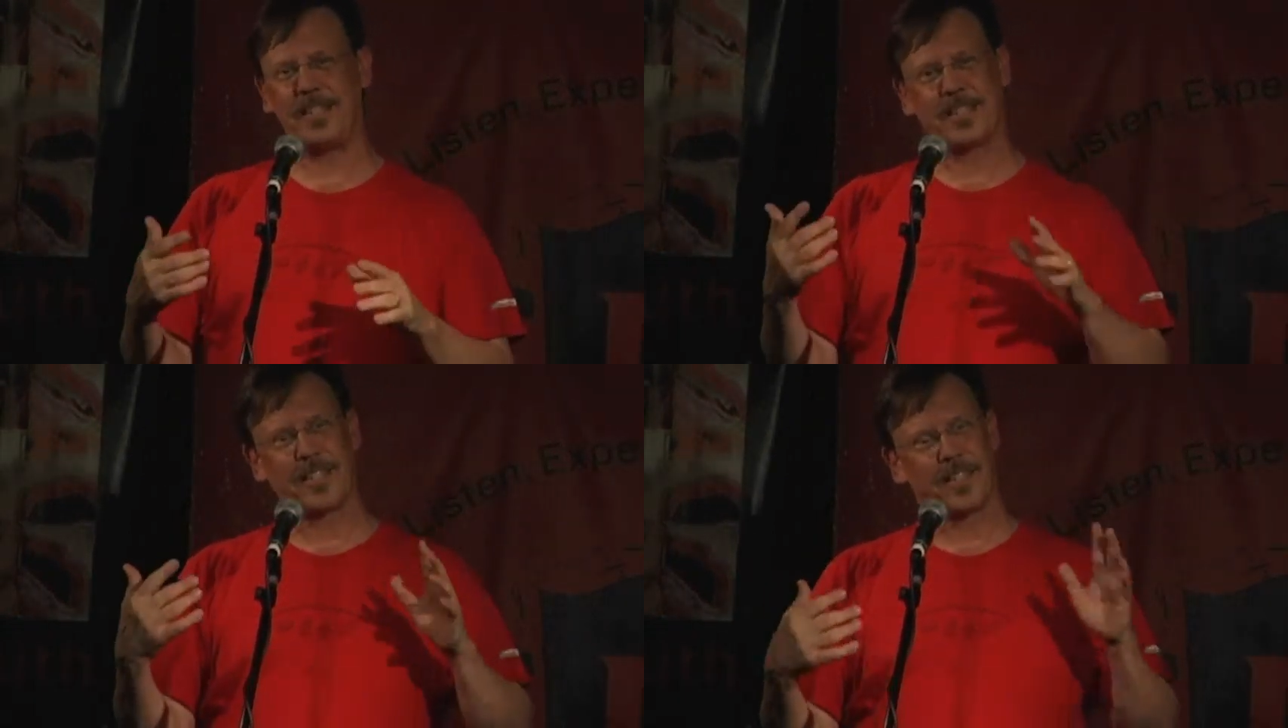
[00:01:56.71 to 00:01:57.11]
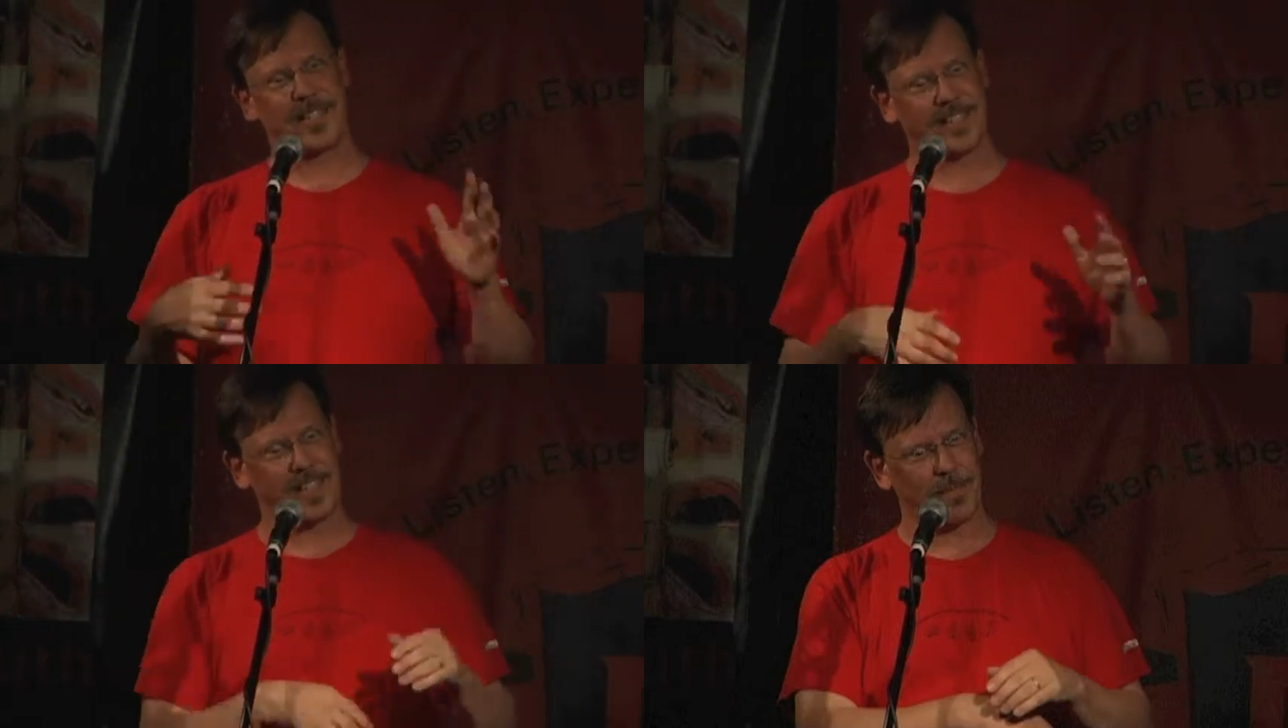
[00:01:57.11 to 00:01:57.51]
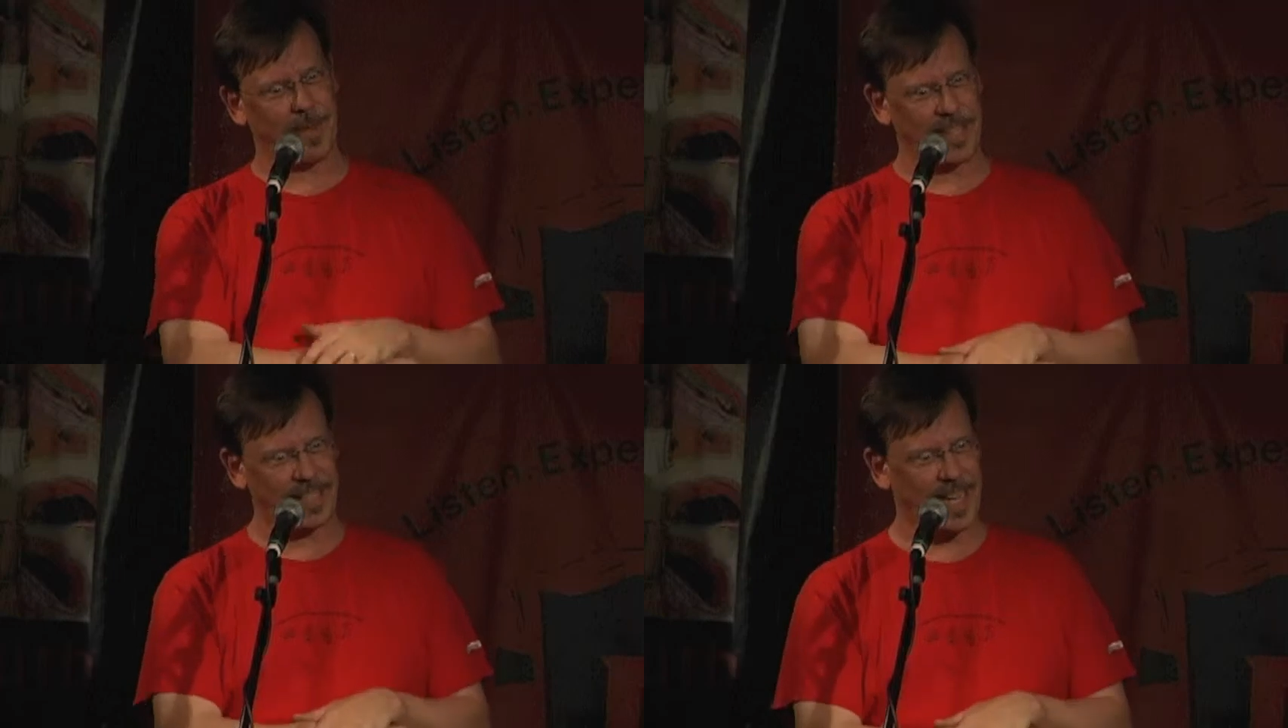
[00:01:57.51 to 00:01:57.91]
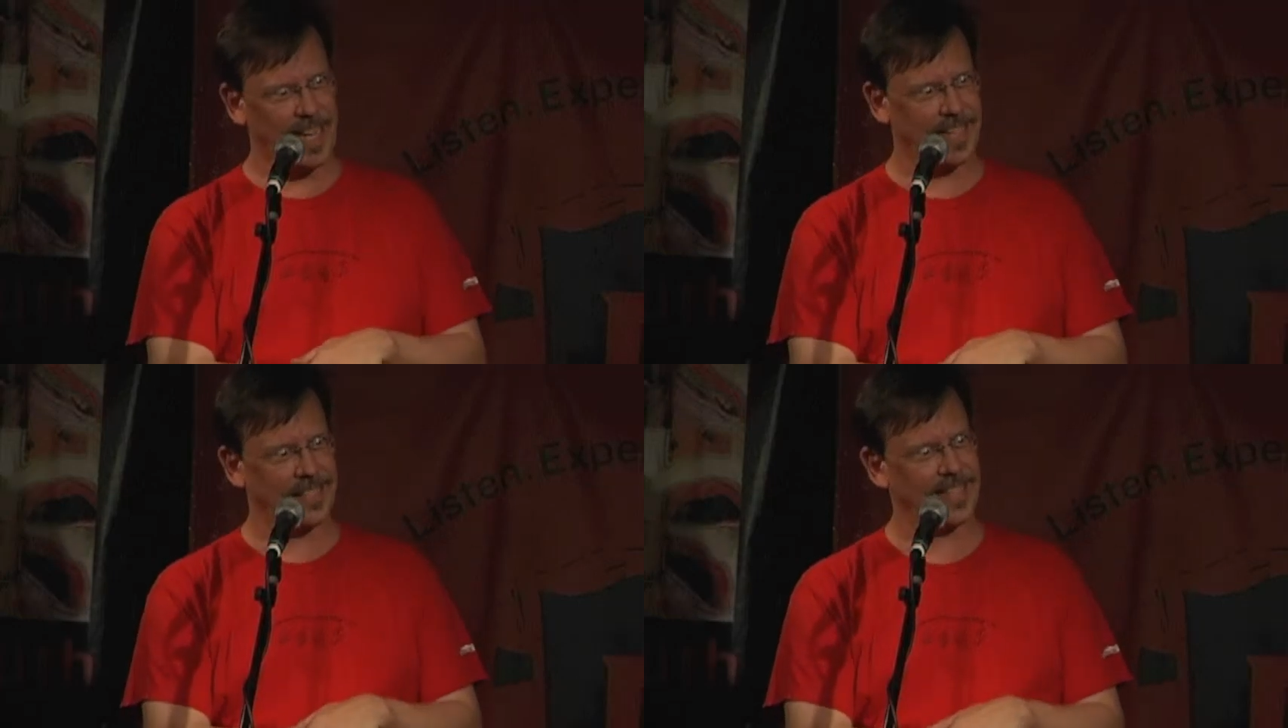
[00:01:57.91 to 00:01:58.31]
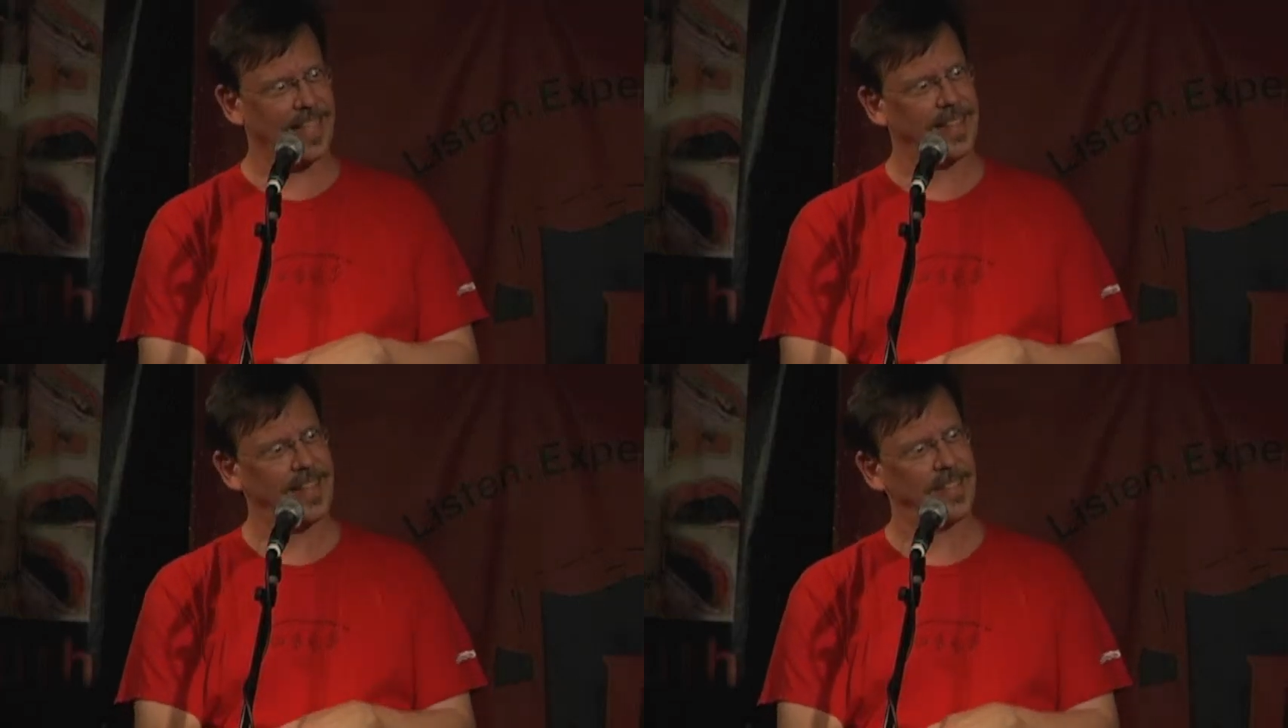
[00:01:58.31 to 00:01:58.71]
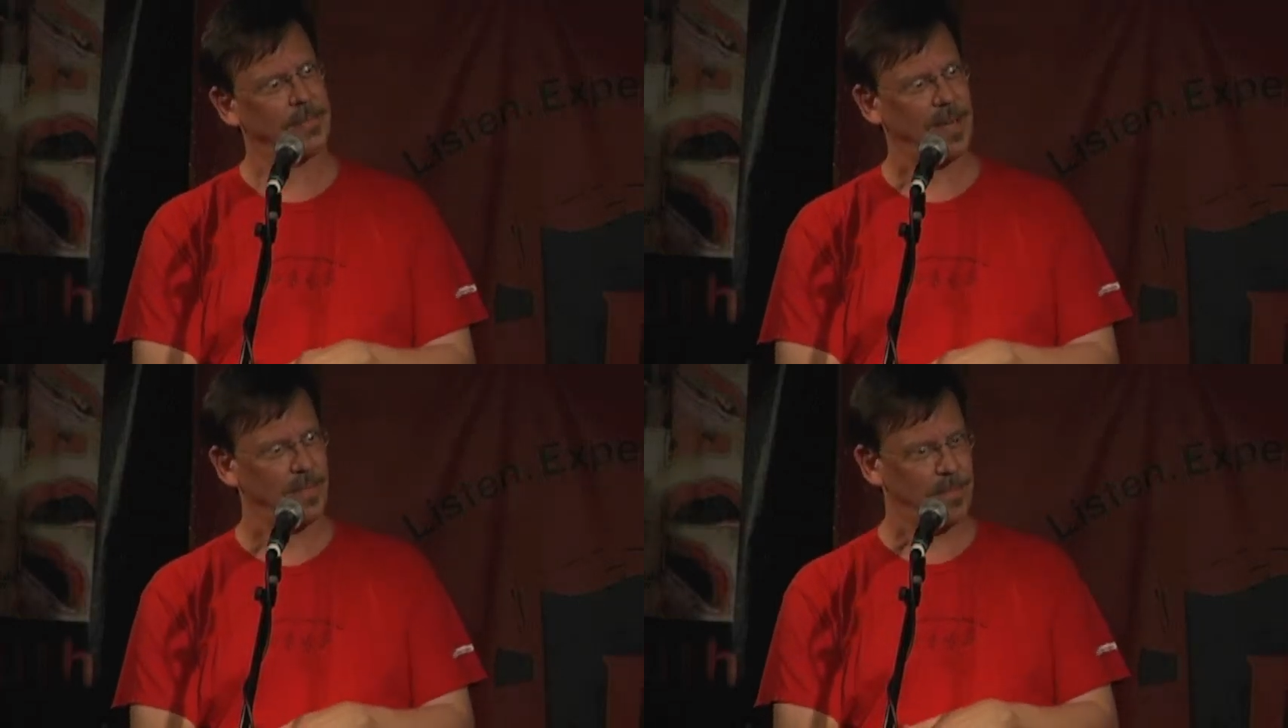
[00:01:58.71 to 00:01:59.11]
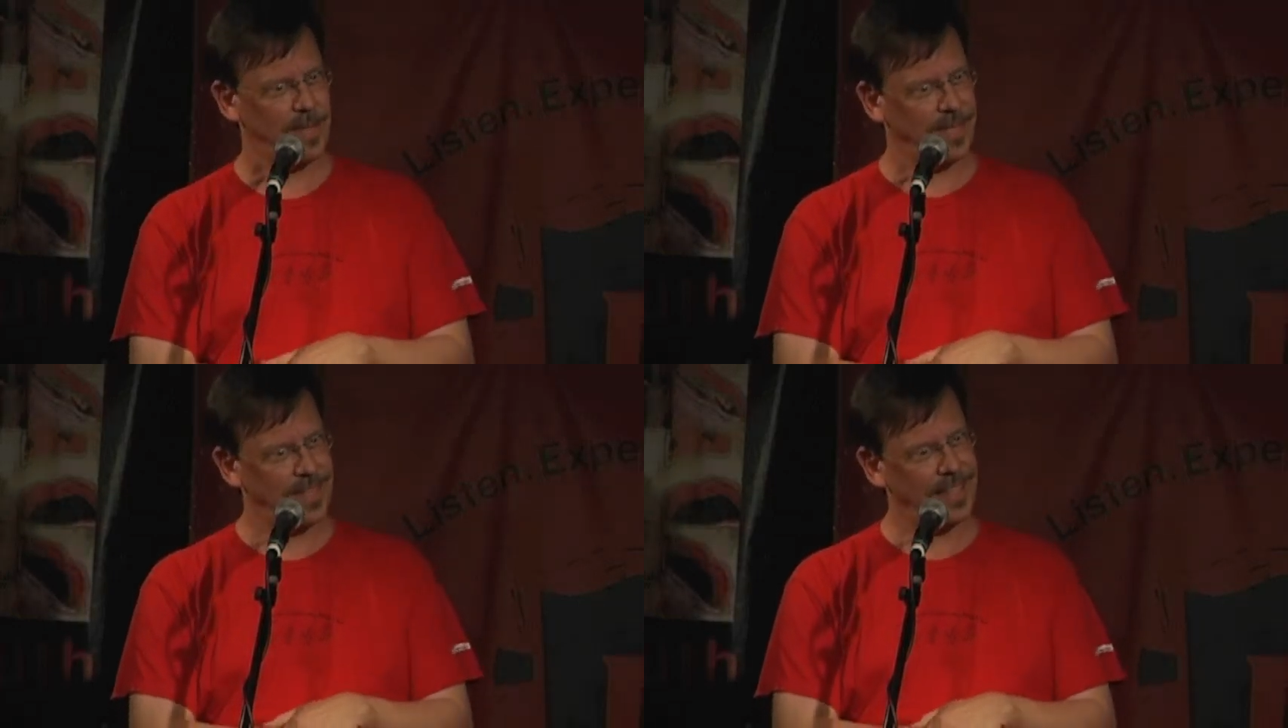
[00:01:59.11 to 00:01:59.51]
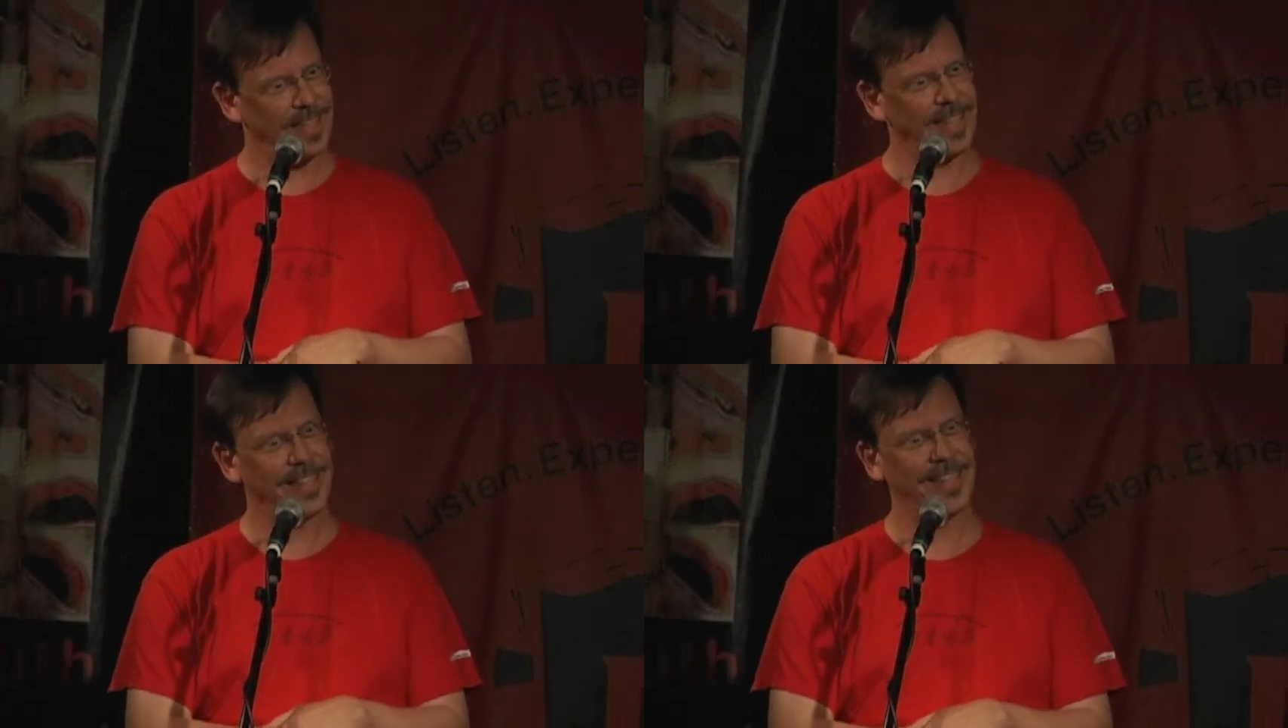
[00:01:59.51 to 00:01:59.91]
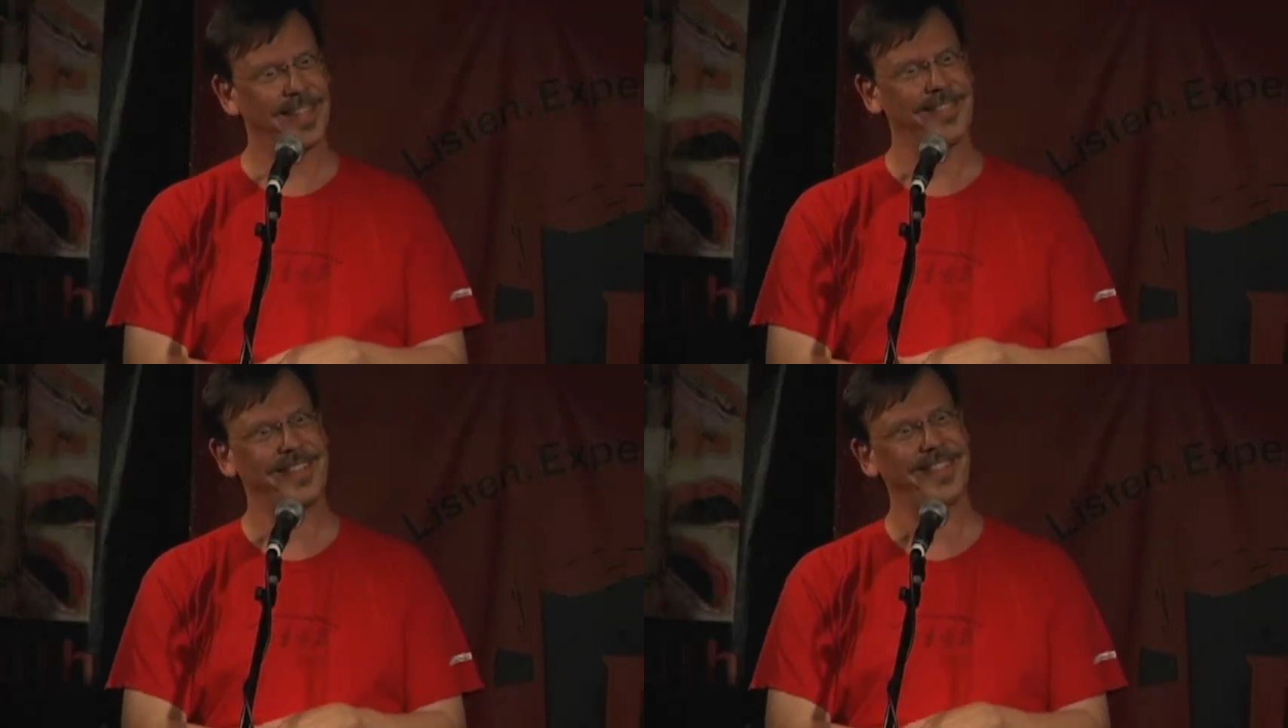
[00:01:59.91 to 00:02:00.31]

you just look in somebody's eyes, and that thing about being in love,